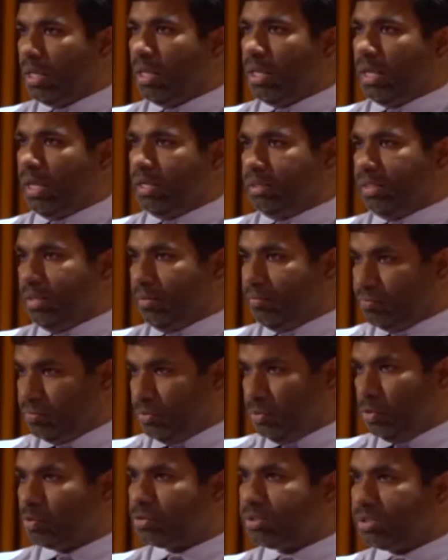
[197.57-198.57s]
and they've
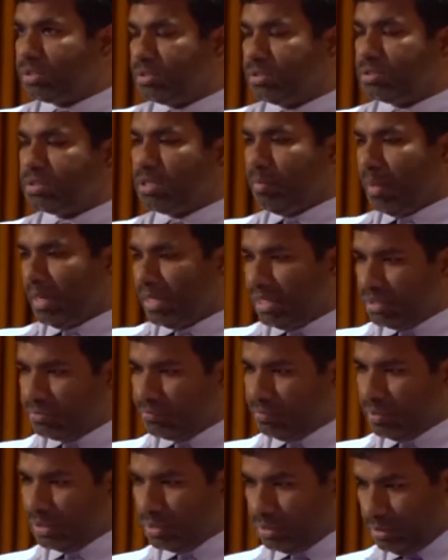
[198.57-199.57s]
used the system at least
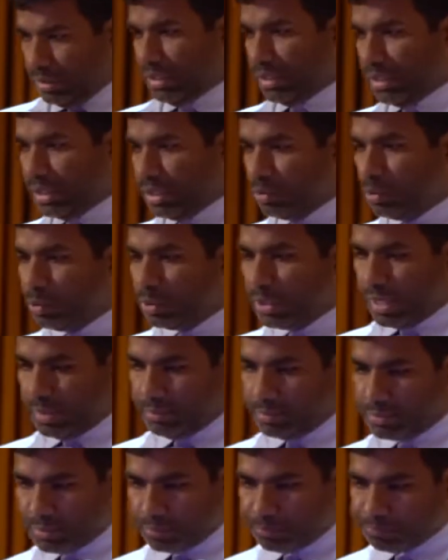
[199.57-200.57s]
for 2
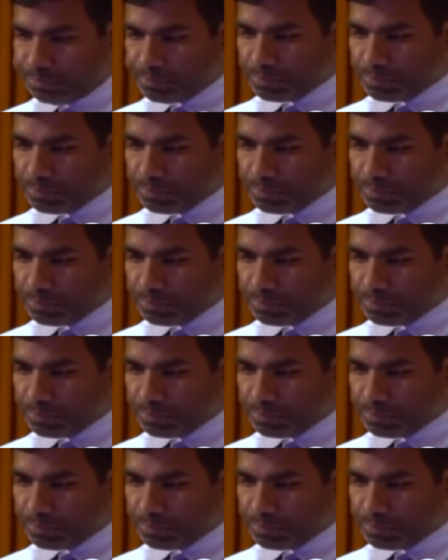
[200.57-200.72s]
times.